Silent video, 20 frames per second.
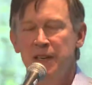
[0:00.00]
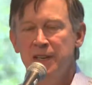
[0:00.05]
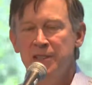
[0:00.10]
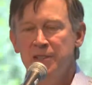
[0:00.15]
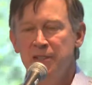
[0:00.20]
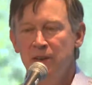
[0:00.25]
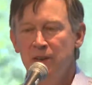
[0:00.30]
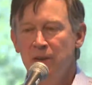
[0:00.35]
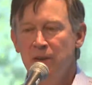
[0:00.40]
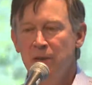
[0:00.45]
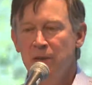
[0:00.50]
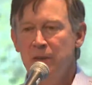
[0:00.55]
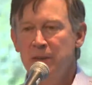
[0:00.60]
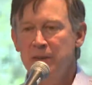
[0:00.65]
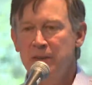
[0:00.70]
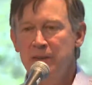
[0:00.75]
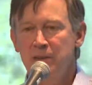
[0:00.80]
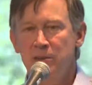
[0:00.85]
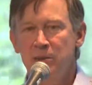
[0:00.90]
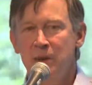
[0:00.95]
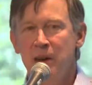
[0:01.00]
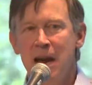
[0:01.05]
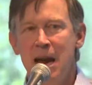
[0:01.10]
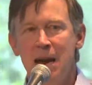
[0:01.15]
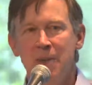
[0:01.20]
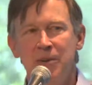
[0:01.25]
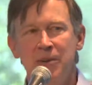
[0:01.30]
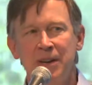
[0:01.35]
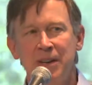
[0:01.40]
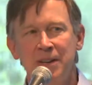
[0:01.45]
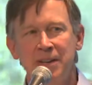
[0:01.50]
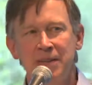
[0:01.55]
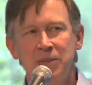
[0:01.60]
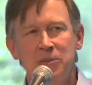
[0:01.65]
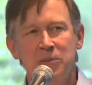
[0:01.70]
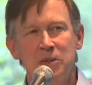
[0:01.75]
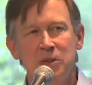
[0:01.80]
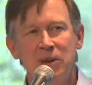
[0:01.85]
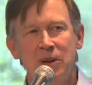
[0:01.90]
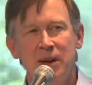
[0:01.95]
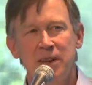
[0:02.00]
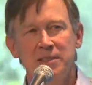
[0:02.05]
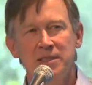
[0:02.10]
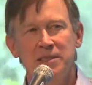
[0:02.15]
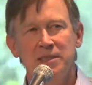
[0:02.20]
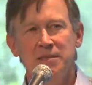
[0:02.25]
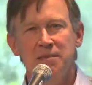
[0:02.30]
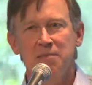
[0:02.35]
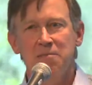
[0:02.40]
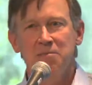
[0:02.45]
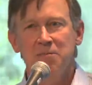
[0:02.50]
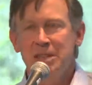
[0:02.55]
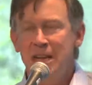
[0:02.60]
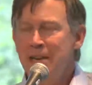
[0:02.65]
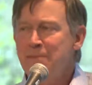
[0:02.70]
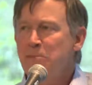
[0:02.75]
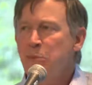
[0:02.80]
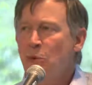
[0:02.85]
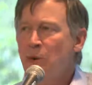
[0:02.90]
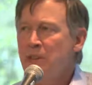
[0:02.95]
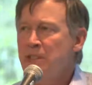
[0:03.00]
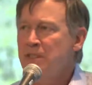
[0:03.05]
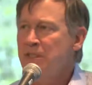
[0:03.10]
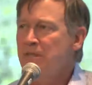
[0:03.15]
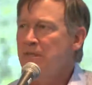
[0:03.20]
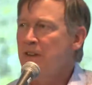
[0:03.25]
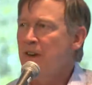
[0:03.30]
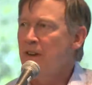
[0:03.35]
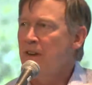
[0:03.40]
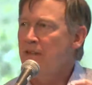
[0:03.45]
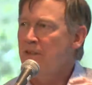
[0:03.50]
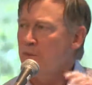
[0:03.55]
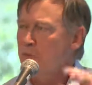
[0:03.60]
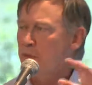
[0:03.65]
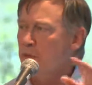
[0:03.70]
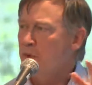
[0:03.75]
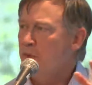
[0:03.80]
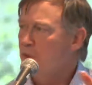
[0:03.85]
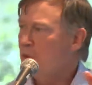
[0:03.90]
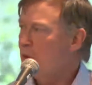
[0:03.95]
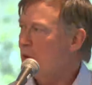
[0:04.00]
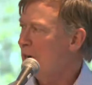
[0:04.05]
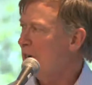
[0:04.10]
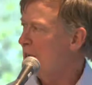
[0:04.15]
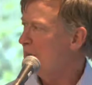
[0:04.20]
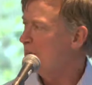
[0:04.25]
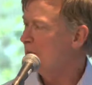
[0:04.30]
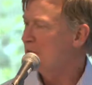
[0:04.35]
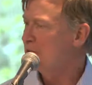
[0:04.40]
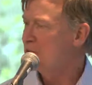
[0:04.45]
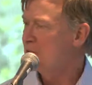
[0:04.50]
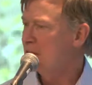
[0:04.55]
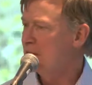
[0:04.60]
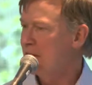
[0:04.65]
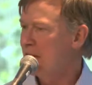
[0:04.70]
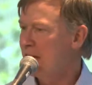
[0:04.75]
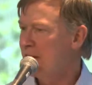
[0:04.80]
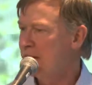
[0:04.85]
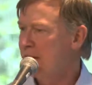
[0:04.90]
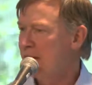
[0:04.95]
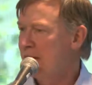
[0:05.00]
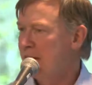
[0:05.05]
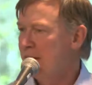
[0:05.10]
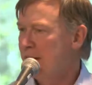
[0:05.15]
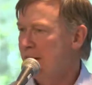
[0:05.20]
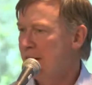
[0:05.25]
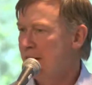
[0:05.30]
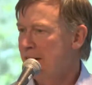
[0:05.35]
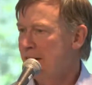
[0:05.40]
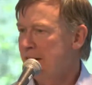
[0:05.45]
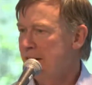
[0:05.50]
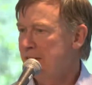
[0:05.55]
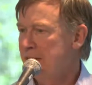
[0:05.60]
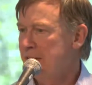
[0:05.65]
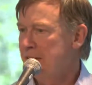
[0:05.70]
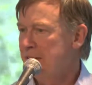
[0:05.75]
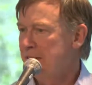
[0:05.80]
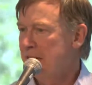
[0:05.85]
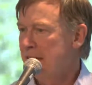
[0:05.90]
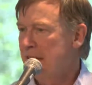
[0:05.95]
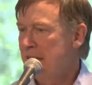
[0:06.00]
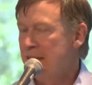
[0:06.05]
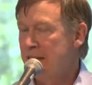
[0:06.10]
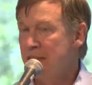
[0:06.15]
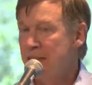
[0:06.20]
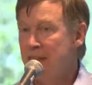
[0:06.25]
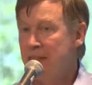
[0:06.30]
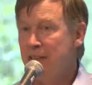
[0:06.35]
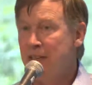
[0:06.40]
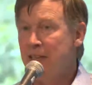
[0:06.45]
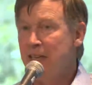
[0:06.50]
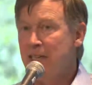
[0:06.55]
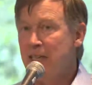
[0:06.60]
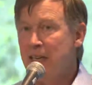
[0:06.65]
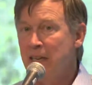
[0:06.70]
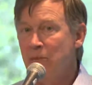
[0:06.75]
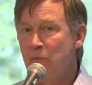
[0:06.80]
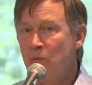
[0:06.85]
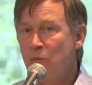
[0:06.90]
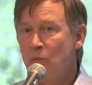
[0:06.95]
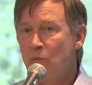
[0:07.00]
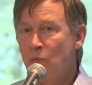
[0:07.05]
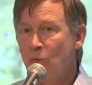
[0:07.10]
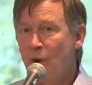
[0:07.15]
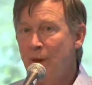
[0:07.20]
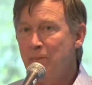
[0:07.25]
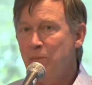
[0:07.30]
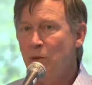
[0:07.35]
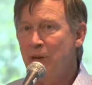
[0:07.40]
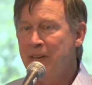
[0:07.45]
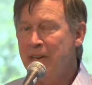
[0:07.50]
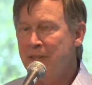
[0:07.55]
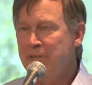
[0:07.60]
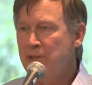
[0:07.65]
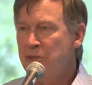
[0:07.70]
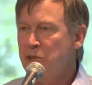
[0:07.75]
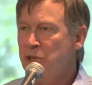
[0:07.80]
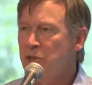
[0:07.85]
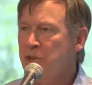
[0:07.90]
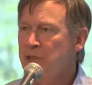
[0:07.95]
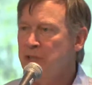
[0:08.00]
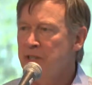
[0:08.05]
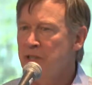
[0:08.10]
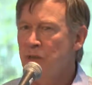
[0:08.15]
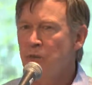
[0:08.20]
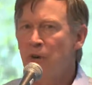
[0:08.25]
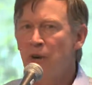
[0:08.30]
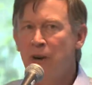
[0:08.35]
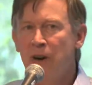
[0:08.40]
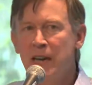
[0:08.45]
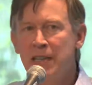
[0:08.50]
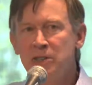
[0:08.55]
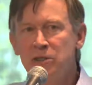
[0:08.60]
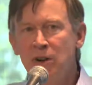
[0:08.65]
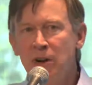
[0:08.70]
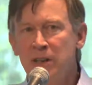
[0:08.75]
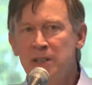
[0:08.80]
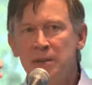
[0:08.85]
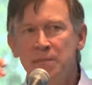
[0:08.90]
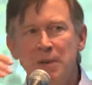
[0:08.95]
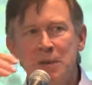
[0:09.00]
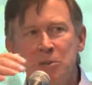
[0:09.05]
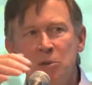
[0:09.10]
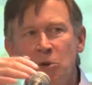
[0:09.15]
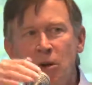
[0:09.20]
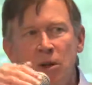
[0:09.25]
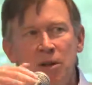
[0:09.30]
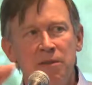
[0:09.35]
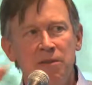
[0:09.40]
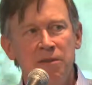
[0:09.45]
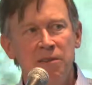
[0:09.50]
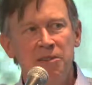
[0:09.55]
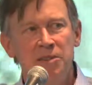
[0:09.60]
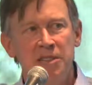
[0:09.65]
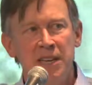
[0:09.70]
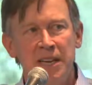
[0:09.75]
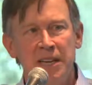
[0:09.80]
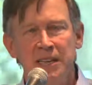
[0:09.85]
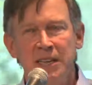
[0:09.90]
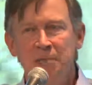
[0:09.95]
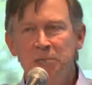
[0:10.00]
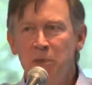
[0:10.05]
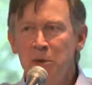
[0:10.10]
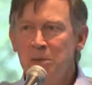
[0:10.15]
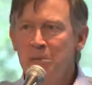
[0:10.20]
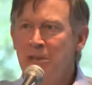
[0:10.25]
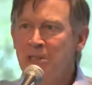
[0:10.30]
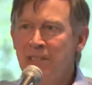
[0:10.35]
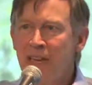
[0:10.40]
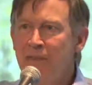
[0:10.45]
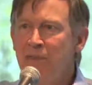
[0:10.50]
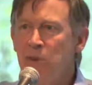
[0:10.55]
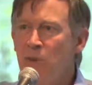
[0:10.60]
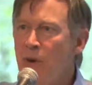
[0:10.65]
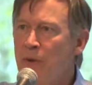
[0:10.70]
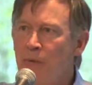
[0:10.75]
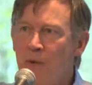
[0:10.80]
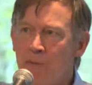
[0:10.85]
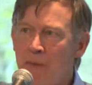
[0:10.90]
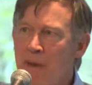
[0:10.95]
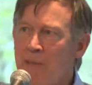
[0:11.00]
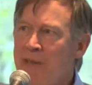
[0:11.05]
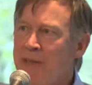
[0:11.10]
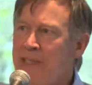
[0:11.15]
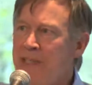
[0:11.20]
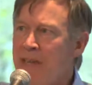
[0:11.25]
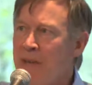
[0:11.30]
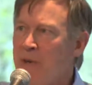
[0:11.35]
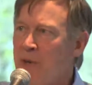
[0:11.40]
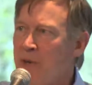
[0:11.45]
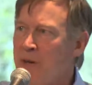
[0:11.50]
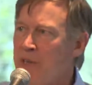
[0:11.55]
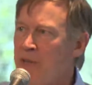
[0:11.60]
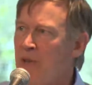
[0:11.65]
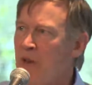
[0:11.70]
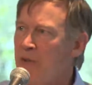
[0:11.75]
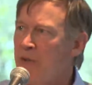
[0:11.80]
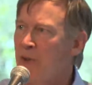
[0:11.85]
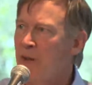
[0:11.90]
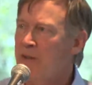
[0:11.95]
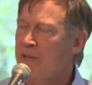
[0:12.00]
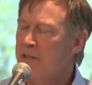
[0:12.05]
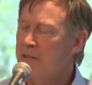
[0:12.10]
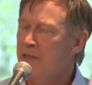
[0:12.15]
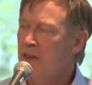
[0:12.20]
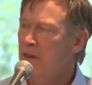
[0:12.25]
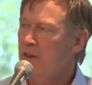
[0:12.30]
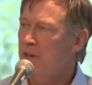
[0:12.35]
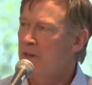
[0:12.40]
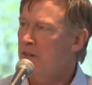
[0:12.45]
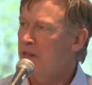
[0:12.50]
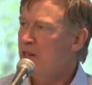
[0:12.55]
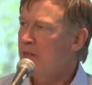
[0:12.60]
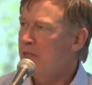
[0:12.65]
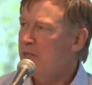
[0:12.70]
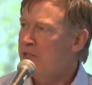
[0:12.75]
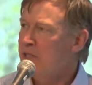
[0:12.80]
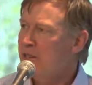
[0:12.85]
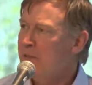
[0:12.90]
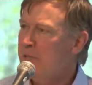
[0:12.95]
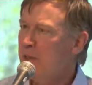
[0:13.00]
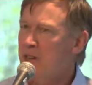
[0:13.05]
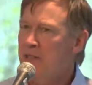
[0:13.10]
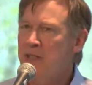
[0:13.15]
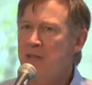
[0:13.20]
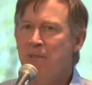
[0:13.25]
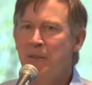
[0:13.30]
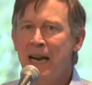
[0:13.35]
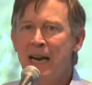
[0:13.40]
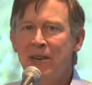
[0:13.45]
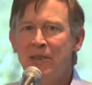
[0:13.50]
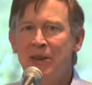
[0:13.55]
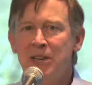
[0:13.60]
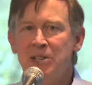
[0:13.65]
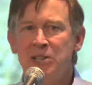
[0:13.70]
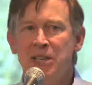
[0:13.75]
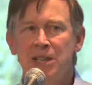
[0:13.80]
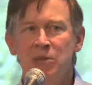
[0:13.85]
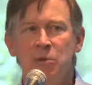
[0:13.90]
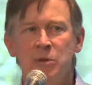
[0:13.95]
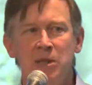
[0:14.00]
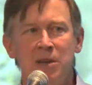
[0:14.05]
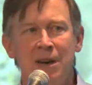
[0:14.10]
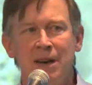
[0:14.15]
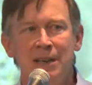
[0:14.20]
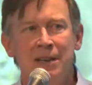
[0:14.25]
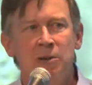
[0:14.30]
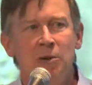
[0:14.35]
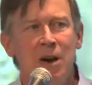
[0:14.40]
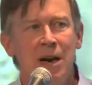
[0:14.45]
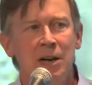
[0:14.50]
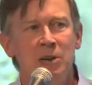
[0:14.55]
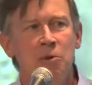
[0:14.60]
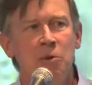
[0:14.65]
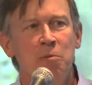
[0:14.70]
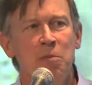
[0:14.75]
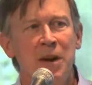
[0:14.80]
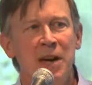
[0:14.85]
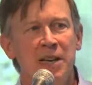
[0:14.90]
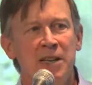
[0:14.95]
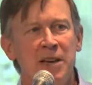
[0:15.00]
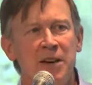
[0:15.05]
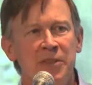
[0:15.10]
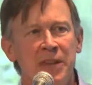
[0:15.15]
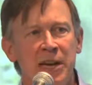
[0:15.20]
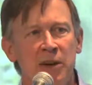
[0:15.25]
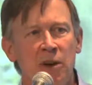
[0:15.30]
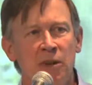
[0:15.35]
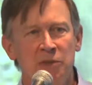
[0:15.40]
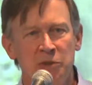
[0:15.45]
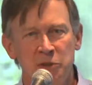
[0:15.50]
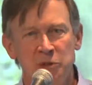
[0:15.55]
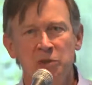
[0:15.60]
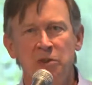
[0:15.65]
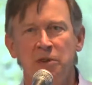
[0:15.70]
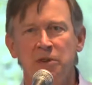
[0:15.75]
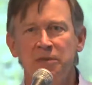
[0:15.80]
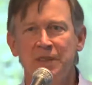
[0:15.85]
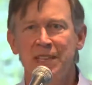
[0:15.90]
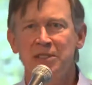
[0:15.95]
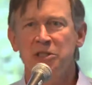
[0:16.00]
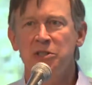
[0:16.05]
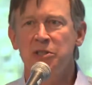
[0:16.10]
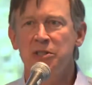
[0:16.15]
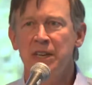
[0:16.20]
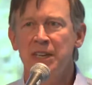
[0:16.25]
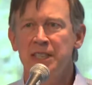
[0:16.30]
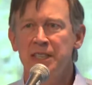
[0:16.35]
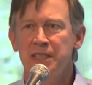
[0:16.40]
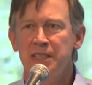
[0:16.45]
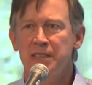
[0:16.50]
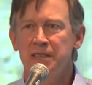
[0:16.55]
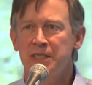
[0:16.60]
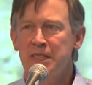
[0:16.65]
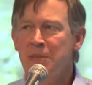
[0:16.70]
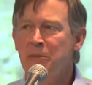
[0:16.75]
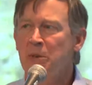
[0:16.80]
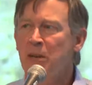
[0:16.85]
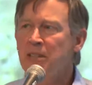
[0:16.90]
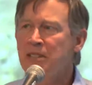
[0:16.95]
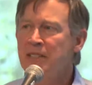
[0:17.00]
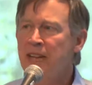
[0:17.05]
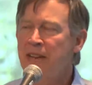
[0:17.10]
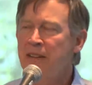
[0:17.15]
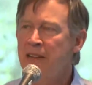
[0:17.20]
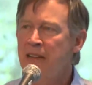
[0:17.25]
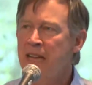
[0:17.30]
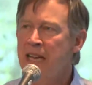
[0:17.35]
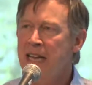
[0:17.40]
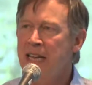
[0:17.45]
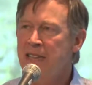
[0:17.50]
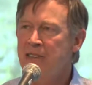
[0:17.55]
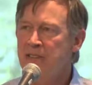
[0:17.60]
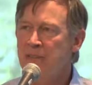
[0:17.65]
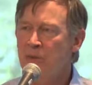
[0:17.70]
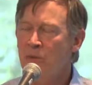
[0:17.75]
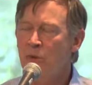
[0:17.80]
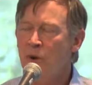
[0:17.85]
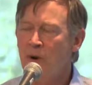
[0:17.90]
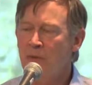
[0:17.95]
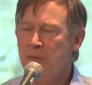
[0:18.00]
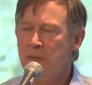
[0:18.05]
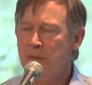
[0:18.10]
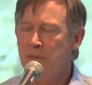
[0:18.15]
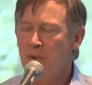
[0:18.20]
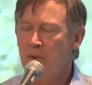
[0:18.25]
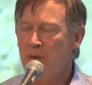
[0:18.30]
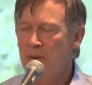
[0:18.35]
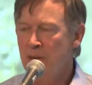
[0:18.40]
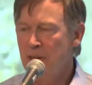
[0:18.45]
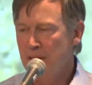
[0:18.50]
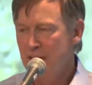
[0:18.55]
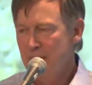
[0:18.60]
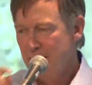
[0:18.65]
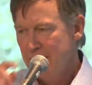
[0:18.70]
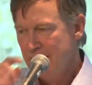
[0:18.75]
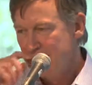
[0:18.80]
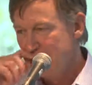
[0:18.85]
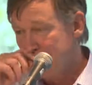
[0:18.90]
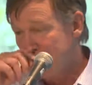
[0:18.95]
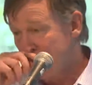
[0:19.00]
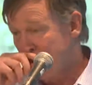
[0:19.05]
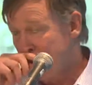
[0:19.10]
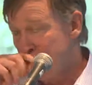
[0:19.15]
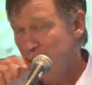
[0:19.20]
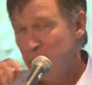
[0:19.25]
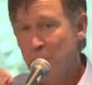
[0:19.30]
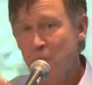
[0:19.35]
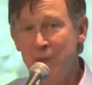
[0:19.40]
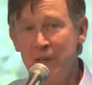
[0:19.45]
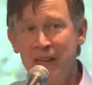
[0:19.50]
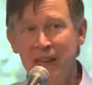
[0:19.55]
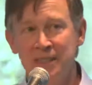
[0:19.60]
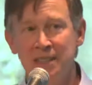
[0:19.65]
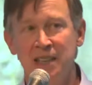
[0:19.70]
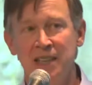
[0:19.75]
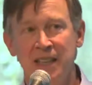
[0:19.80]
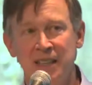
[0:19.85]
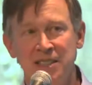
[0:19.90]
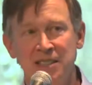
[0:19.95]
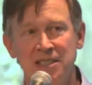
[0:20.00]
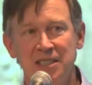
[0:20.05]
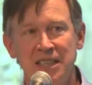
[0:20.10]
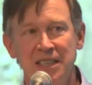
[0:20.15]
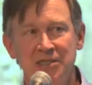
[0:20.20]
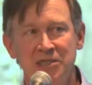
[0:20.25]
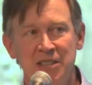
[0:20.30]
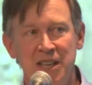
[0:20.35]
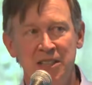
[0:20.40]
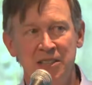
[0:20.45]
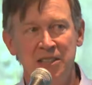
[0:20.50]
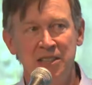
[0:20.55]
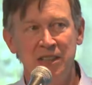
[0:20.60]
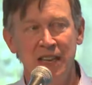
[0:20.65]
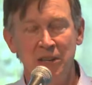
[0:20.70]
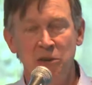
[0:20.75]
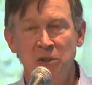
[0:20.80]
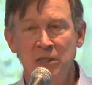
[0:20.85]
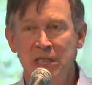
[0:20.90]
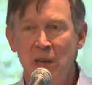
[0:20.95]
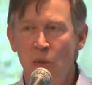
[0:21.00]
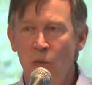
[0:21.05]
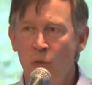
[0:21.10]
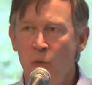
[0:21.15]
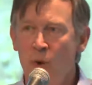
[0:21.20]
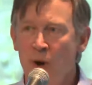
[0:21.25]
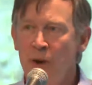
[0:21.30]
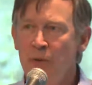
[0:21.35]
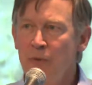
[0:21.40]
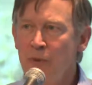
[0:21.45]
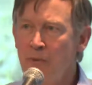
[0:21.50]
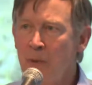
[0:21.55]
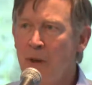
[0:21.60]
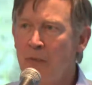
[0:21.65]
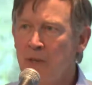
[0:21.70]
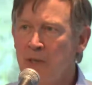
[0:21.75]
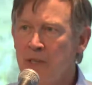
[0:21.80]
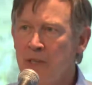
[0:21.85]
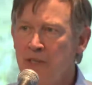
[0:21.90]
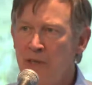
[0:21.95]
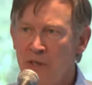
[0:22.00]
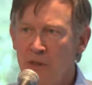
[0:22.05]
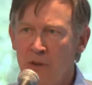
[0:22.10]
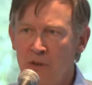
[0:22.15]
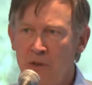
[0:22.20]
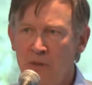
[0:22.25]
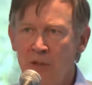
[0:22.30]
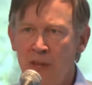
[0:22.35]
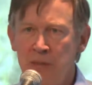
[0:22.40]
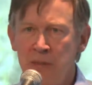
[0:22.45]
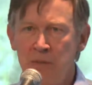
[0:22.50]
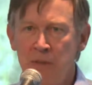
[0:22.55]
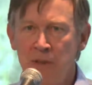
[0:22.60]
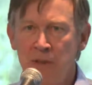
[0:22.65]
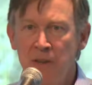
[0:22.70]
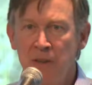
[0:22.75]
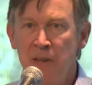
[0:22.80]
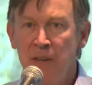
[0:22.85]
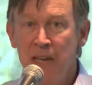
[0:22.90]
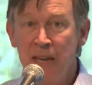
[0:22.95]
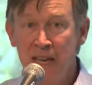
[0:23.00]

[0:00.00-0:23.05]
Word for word: So we were hammered. I think we lost 10 points of, of approval rating based on that. Uh, and, and one point after the shootings in Aurora, I talked to people all over the state, and pretty much everyone, Republican, Democrats, all thought, you know, for ten bucks a background check when you I don't I don't buy a gun that often. Sure, that's a good idea. Keep guns out of the hands of the wrong people. So we got to the legislative session, and I couldn't get one Republican to co-sign the bill.